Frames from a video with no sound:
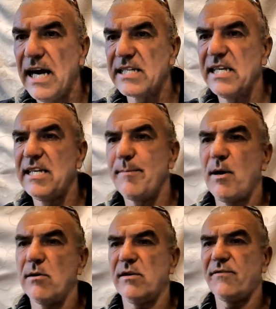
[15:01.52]
as he
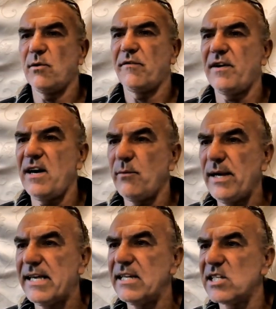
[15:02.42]
departed for a
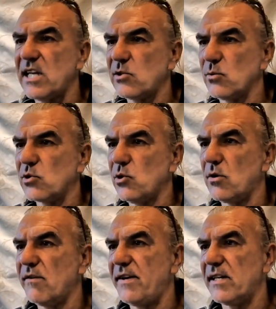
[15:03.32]
five-week international
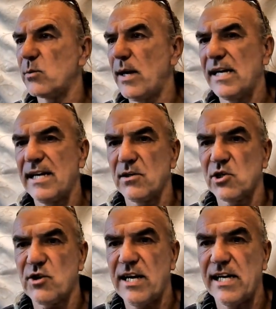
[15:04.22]
tour of Venezuela and
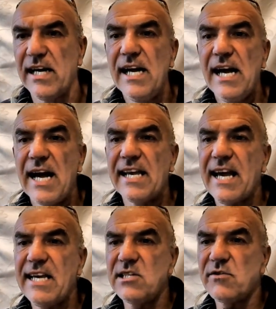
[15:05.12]
Australia,
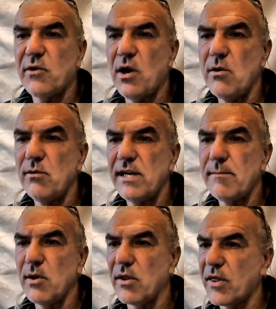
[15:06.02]
engaged for only a
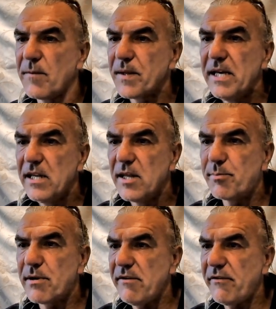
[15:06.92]
month. He
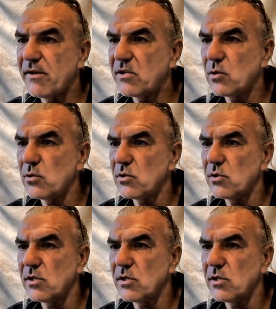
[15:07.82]
briefly